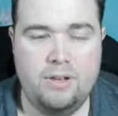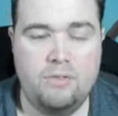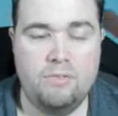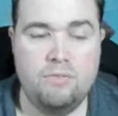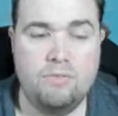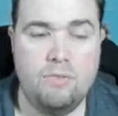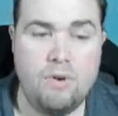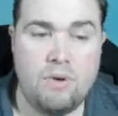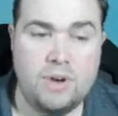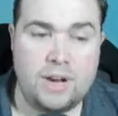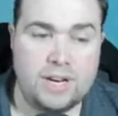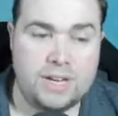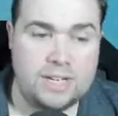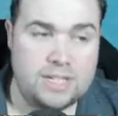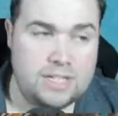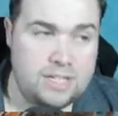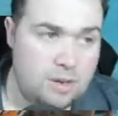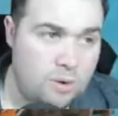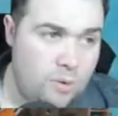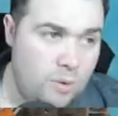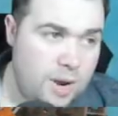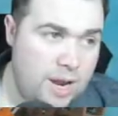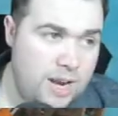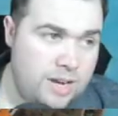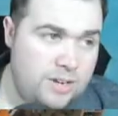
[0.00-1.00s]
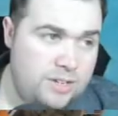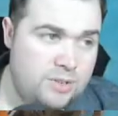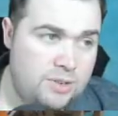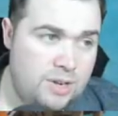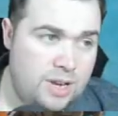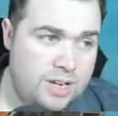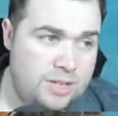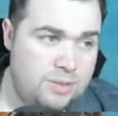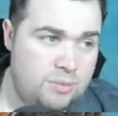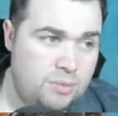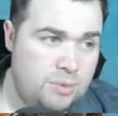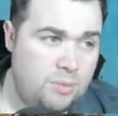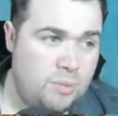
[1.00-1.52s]
Right, so as
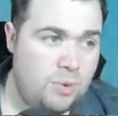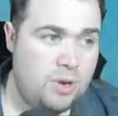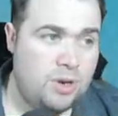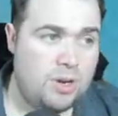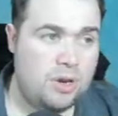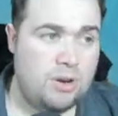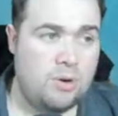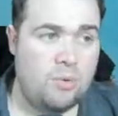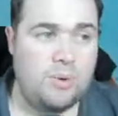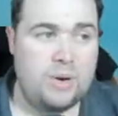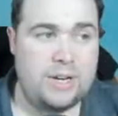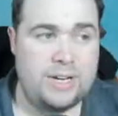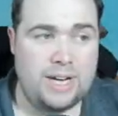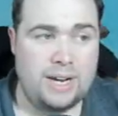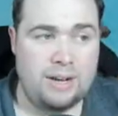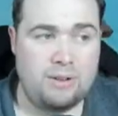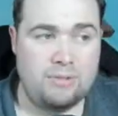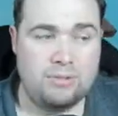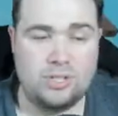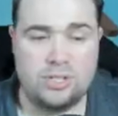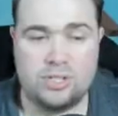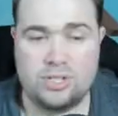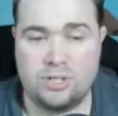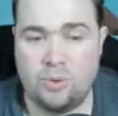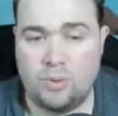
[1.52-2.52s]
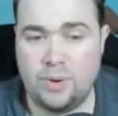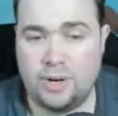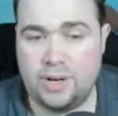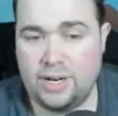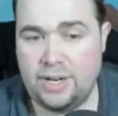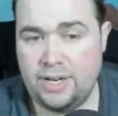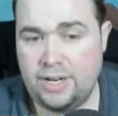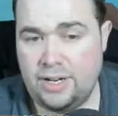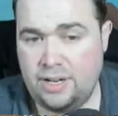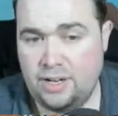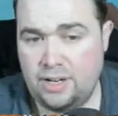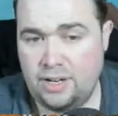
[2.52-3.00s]
we work our way down just quickly,